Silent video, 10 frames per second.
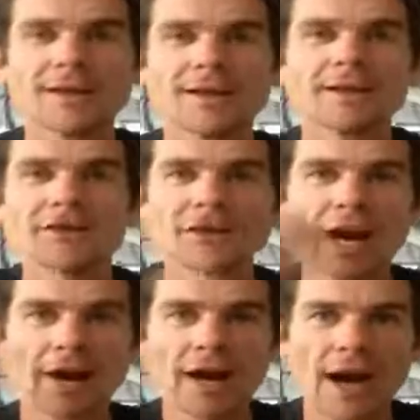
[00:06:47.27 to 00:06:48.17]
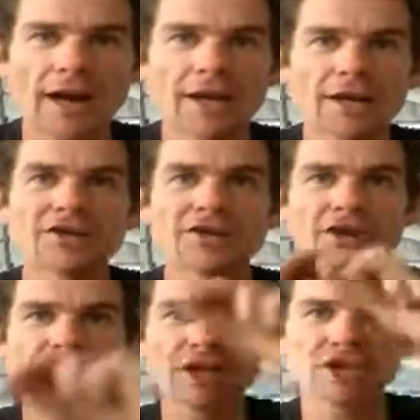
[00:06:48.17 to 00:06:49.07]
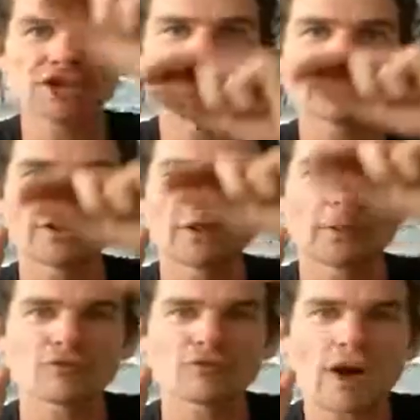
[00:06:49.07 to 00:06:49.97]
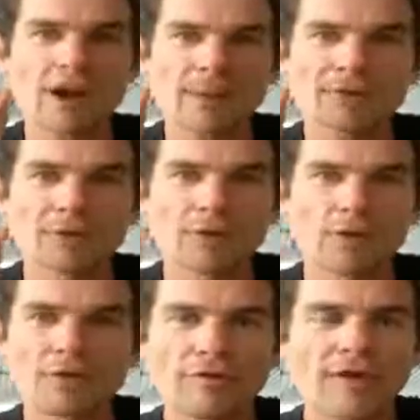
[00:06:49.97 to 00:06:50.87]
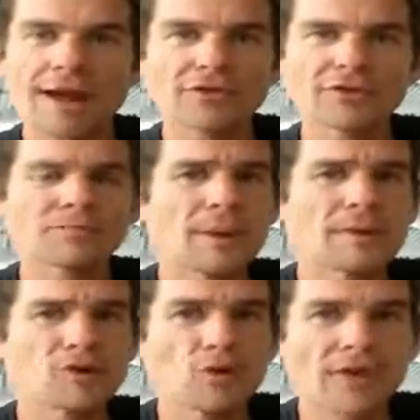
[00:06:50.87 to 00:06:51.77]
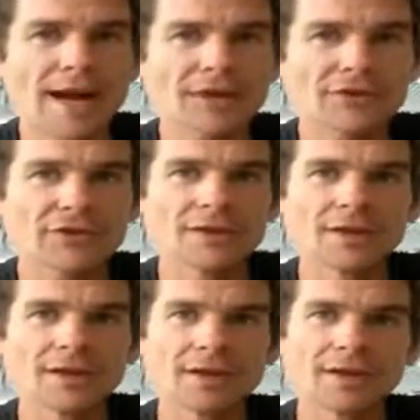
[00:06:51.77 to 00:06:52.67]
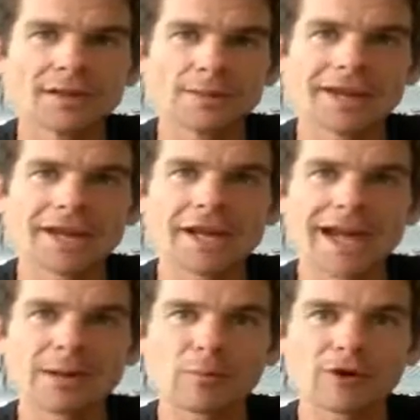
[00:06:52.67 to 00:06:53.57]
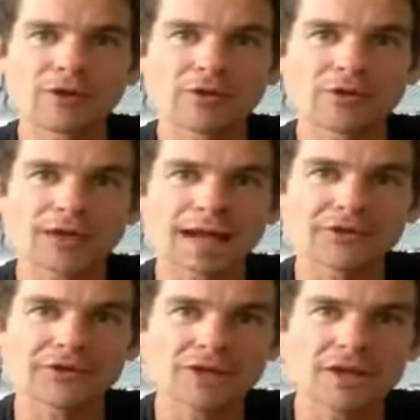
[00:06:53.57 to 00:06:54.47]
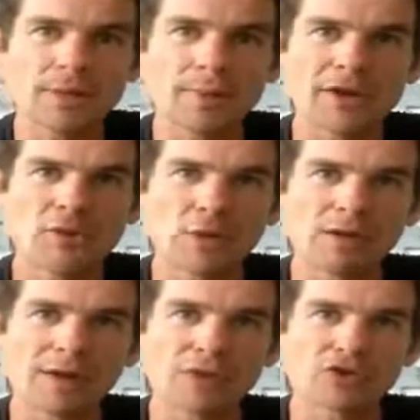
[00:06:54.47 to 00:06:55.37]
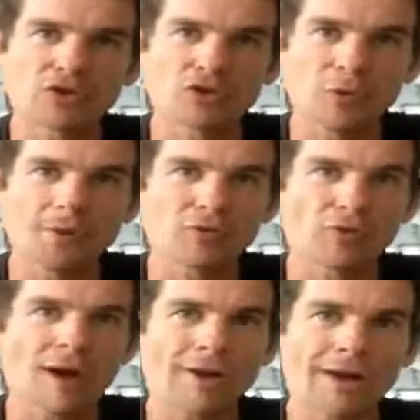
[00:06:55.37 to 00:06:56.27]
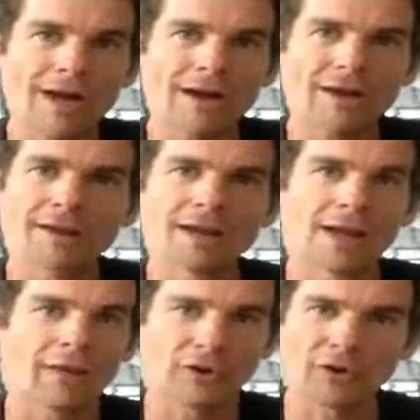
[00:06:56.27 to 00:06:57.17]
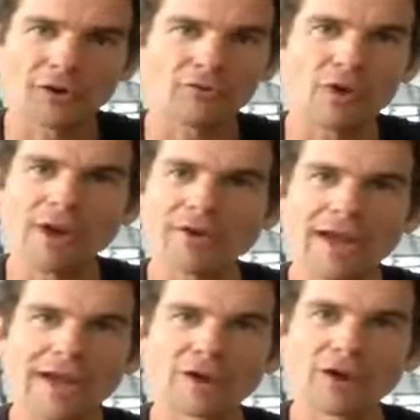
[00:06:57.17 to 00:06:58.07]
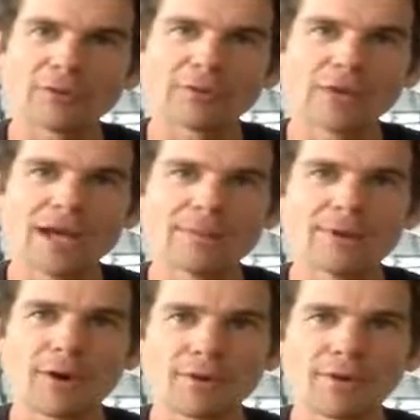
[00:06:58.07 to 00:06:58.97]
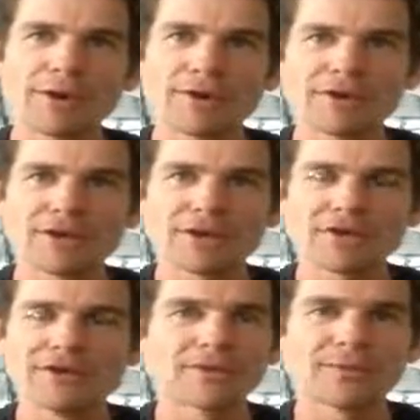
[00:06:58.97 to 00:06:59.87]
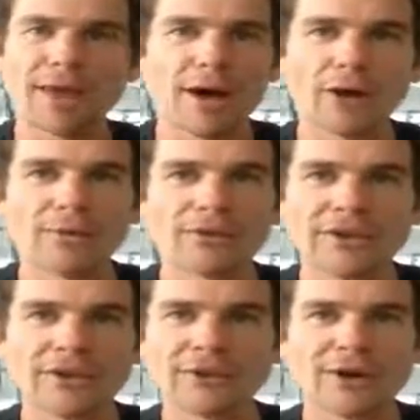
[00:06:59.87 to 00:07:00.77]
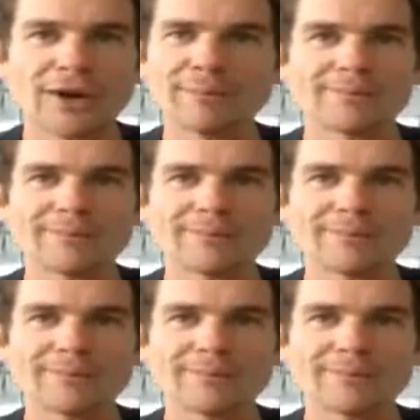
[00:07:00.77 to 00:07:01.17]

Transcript: You started at 80, you did injections, it went right up to over 1,000, maybe 2,000. You've been eating animal products for the last year, your B12 levels are dropping right down, and they're going to go right down low if you keep off the injections, 100% of the time.